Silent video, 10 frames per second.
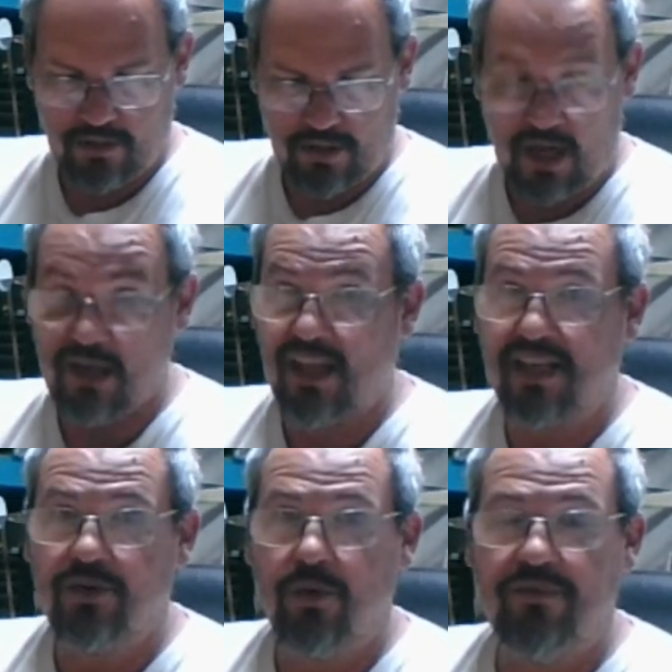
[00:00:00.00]
I'd
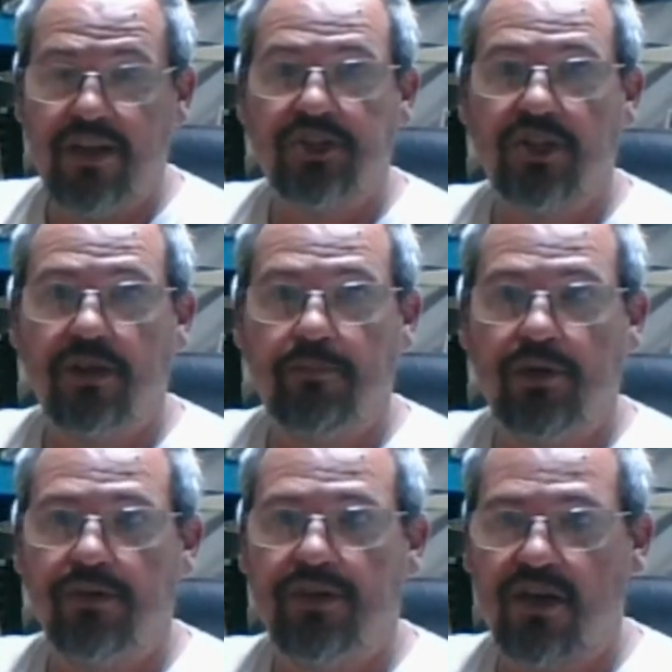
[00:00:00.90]
like to eventually
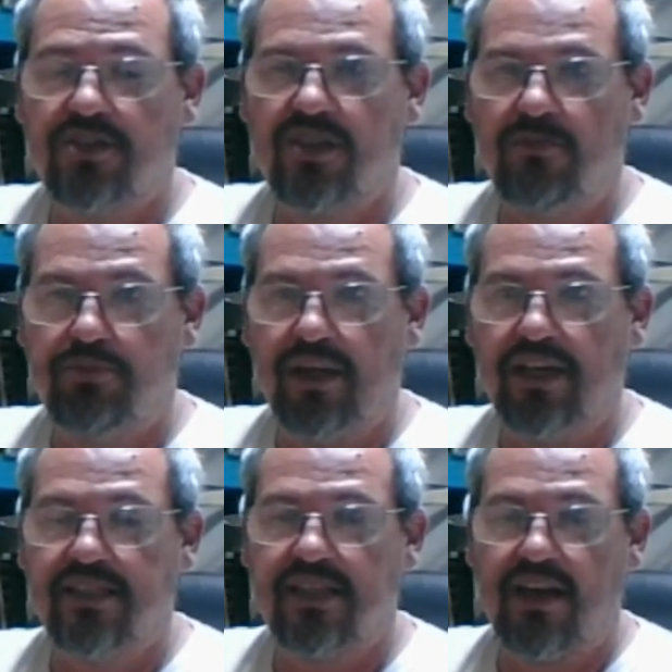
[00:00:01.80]
build. There are some
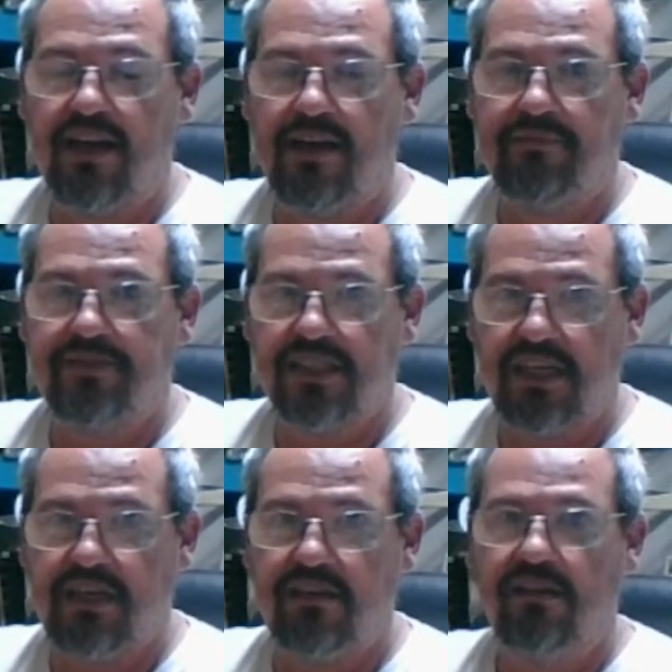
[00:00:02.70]
planes that I have
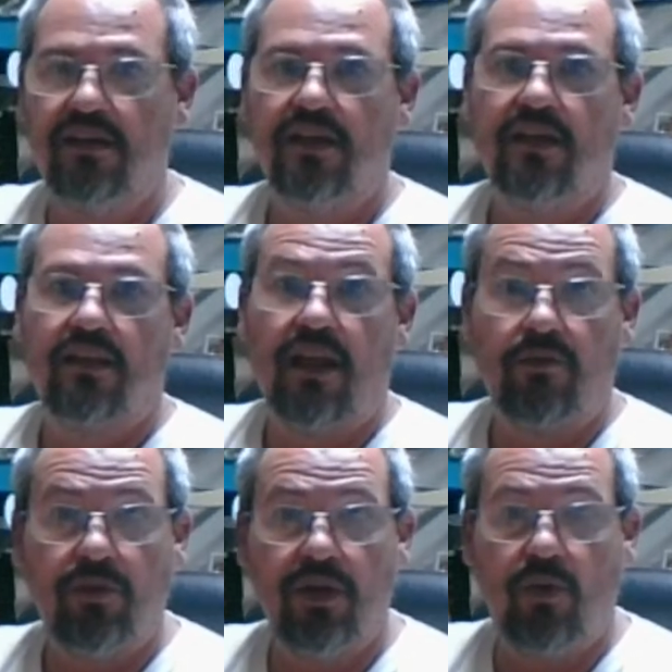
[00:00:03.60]
seen that I
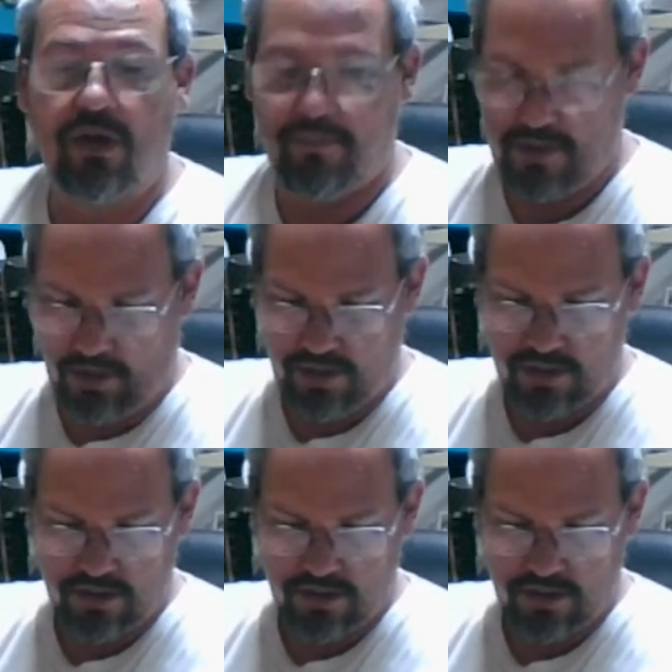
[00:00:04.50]
really want to build,